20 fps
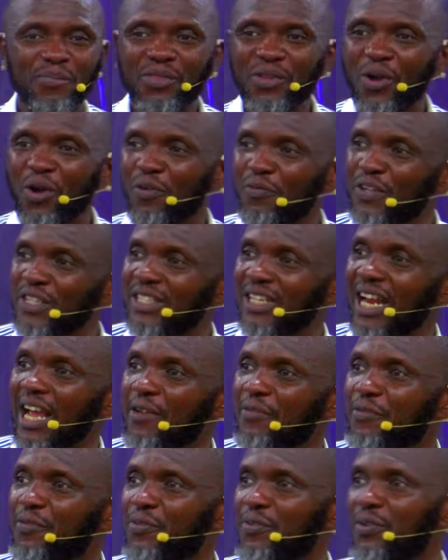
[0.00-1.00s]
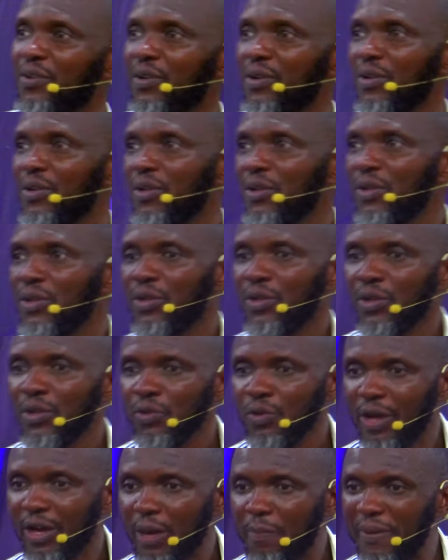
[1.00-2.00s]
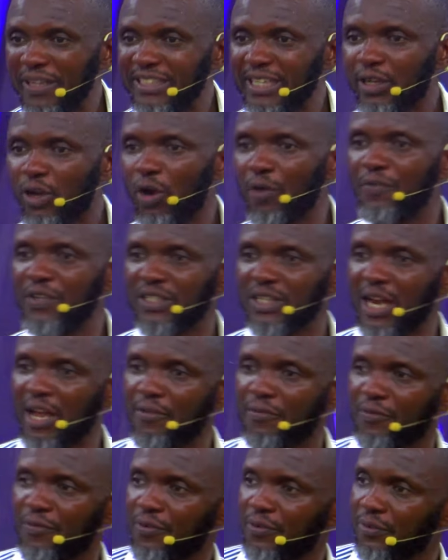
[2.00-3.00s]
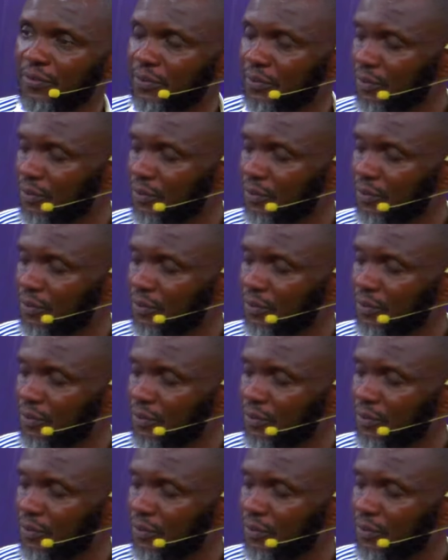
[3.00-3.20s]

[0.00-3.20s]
of his life. You are a partaker of his life.